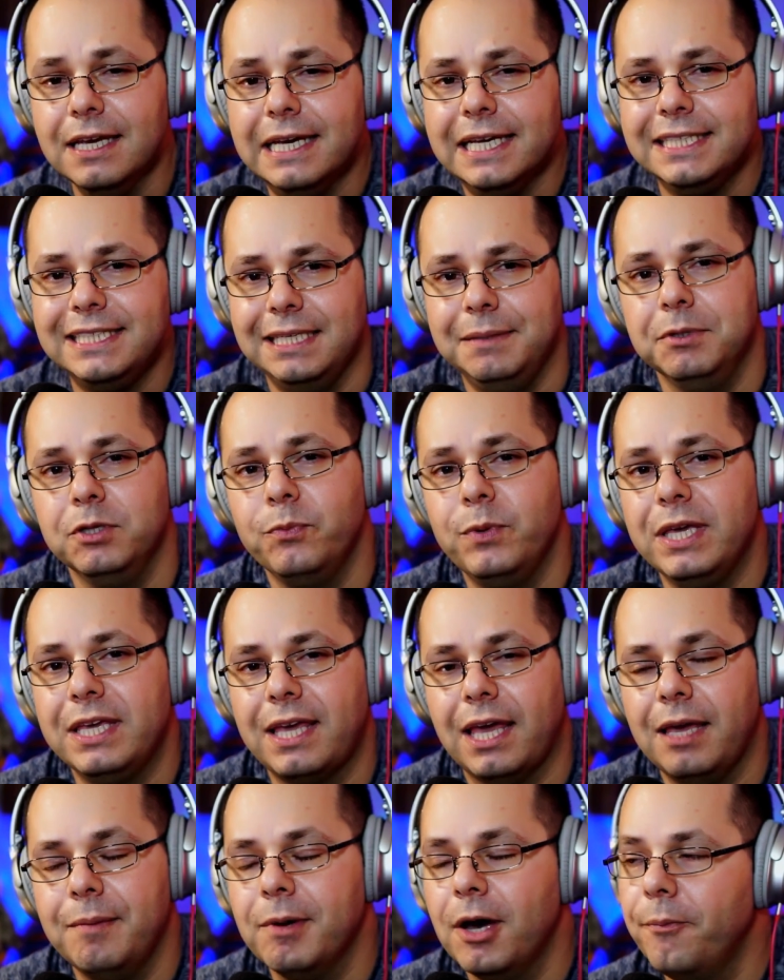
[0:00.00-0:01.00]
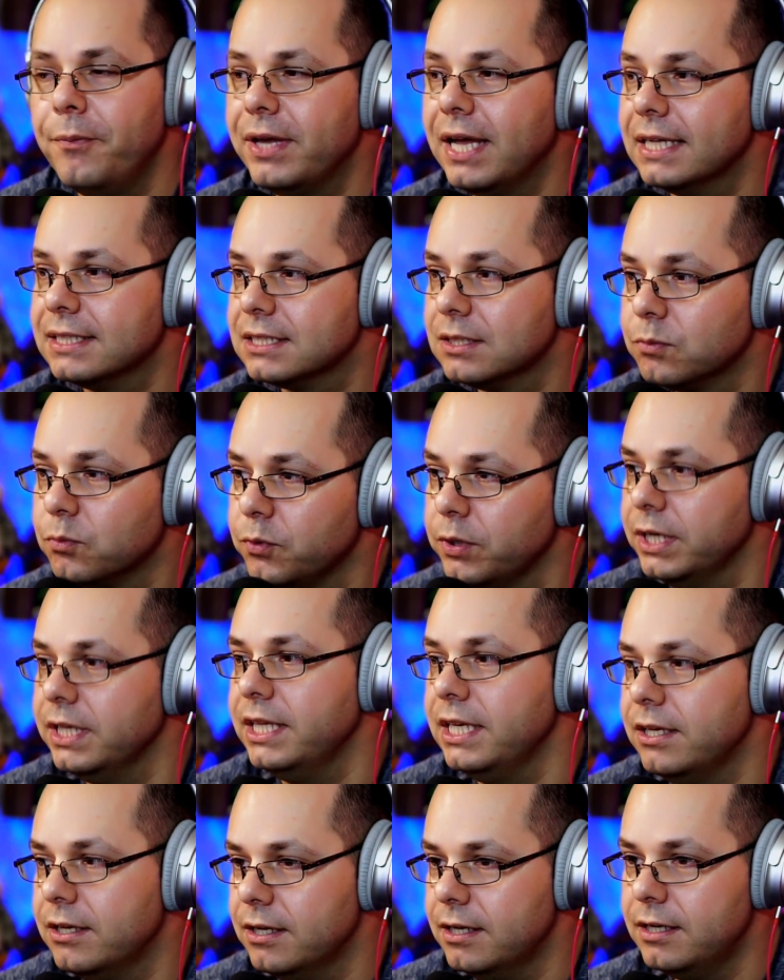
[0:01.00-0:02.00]
Team of the week came out. We got some really
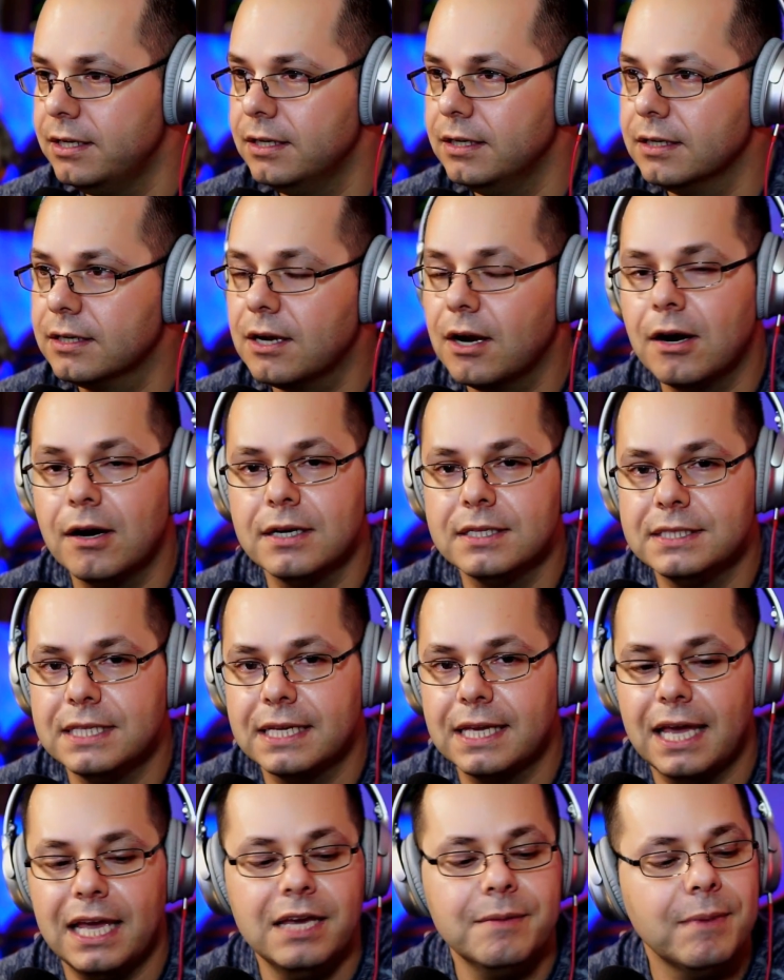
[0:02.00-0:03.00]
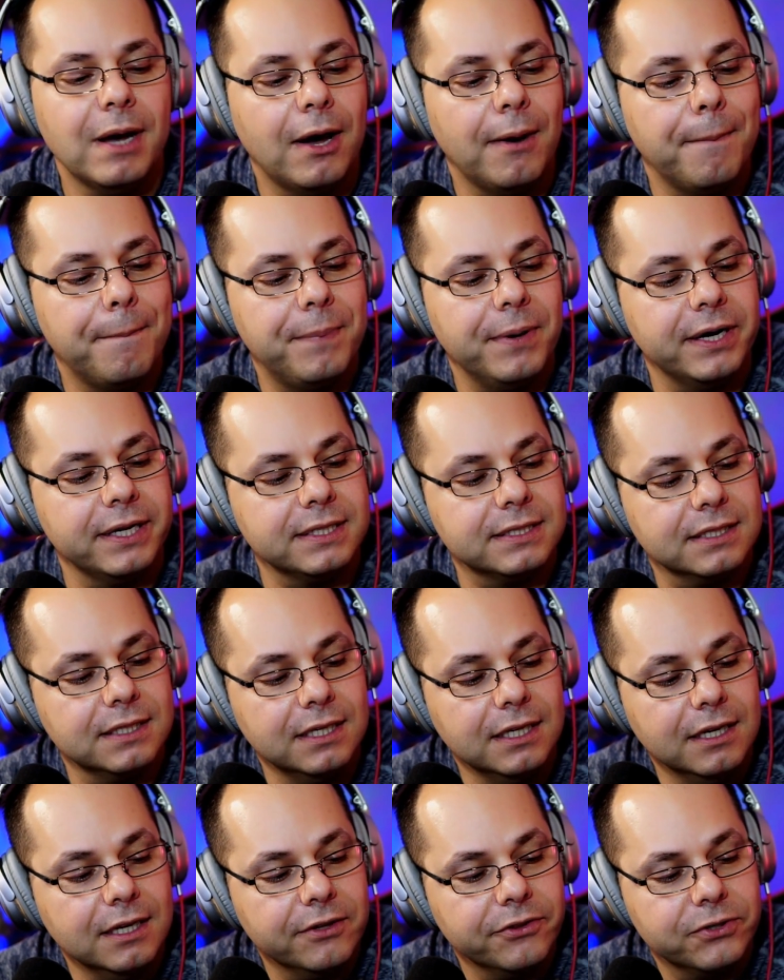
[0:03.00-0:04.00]
good cards that came out, but
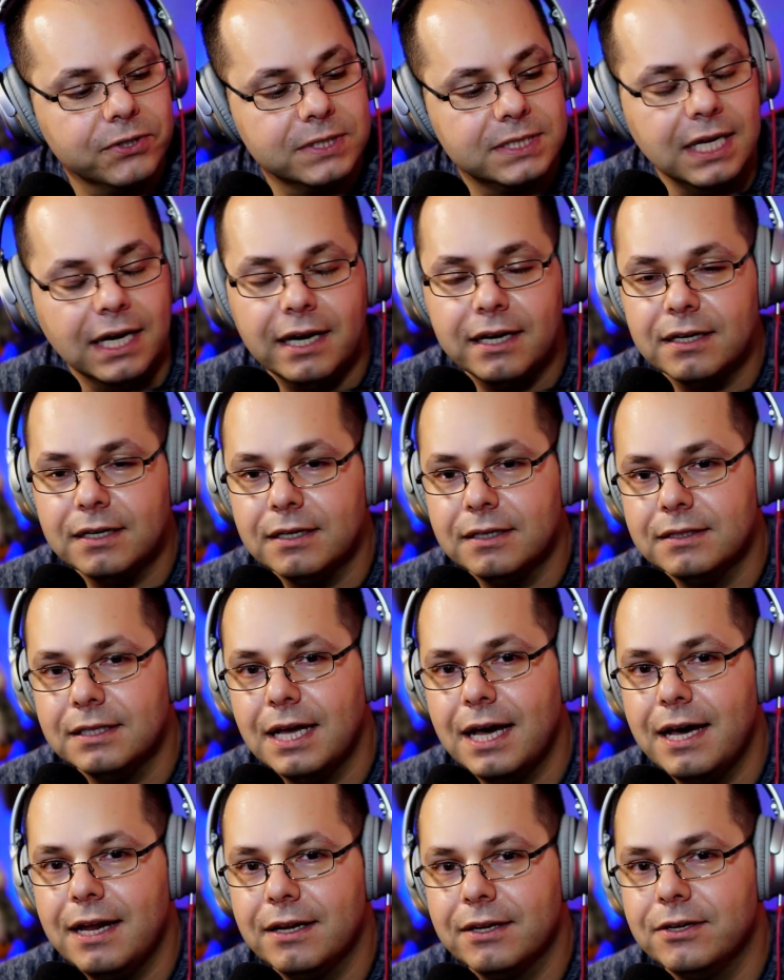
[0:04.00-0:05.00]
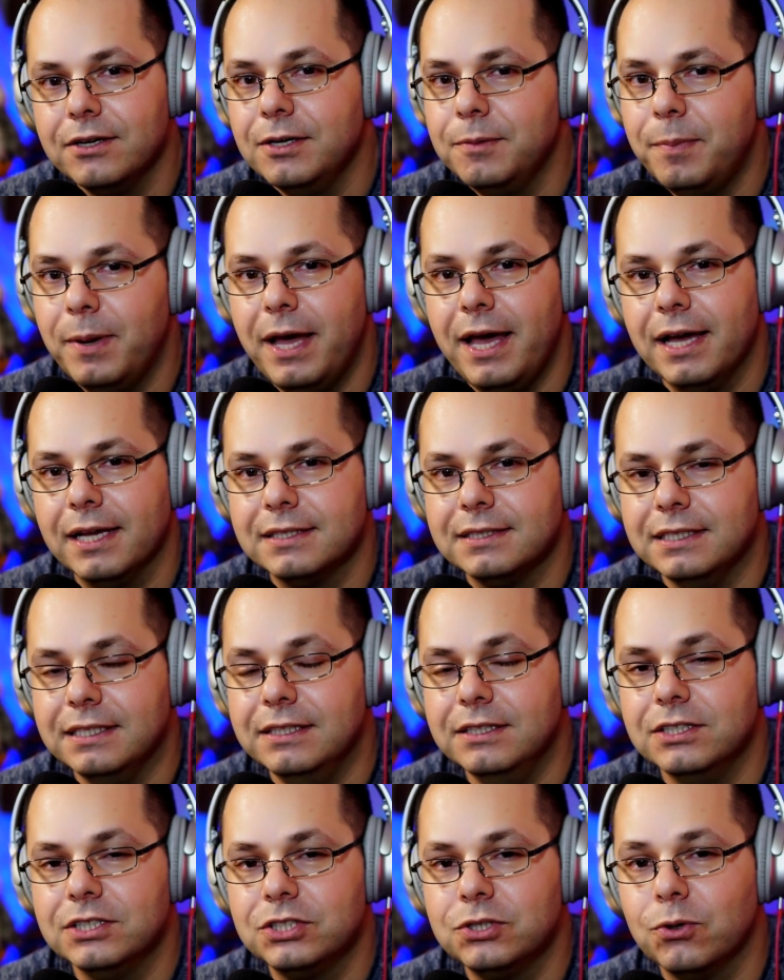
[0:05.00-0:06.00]
there's not a lot of good packs in
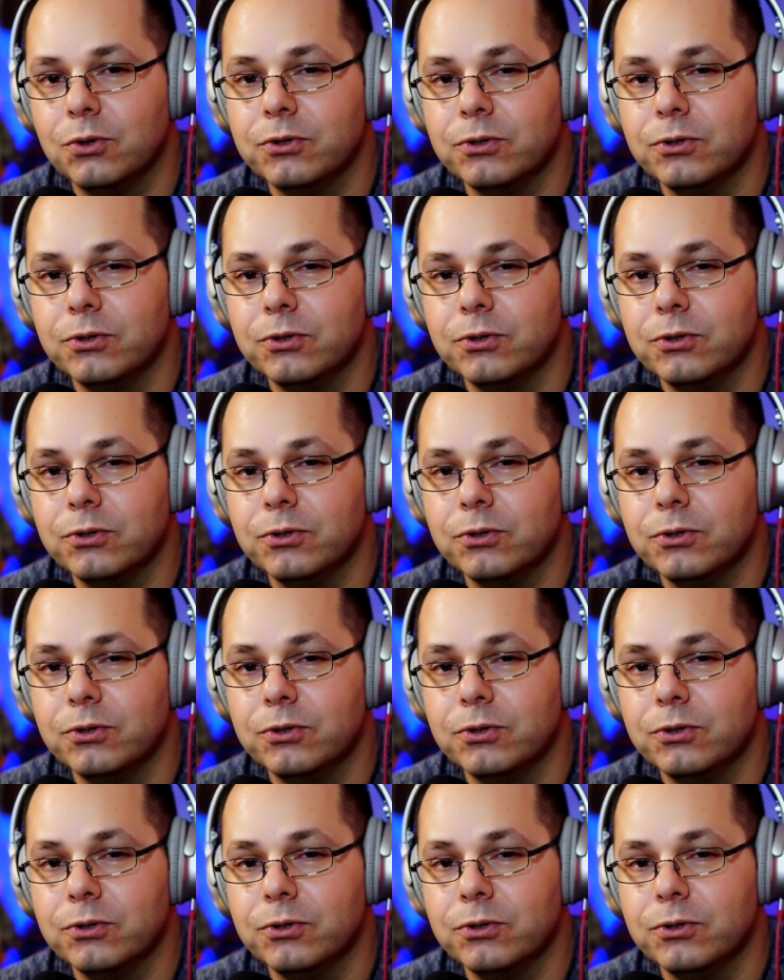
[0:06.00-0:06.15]
the store.